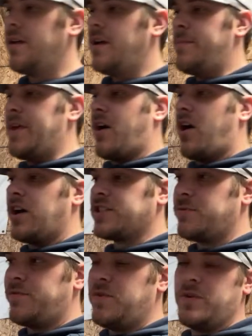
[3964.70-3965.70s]
Be awesome
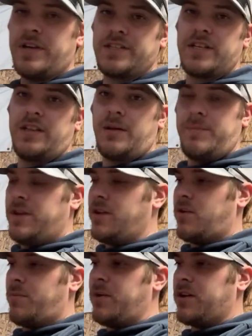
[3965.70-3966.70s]
if you guys can let me
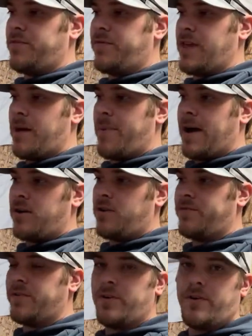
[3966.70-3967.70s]
know. I'm looking for that powder
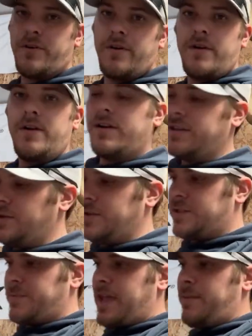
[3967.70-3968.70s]
for doing
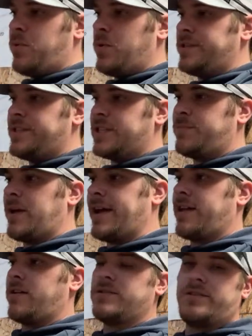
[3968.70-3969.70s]
some 8.6
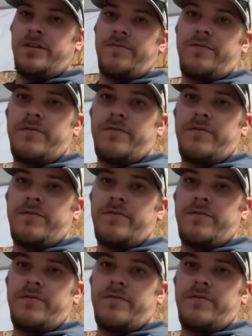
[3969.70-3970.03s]
blackout stuff.